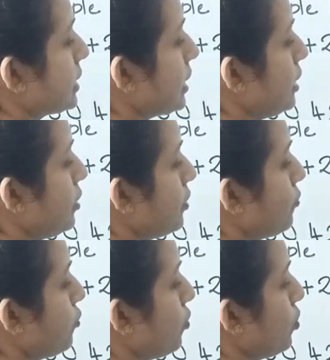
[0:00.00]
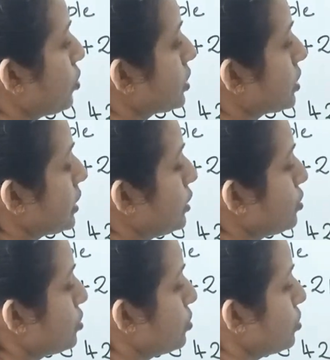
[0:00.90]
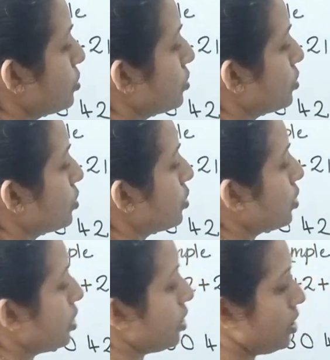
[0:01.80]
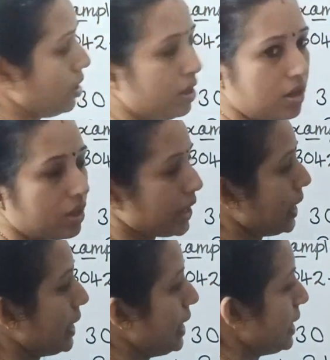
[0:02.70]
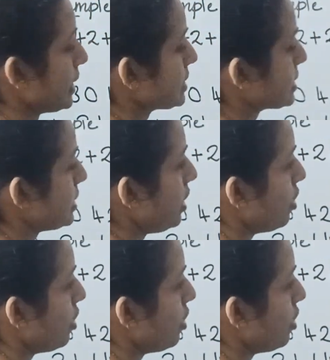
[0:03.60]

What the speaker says: 3432. Okay, next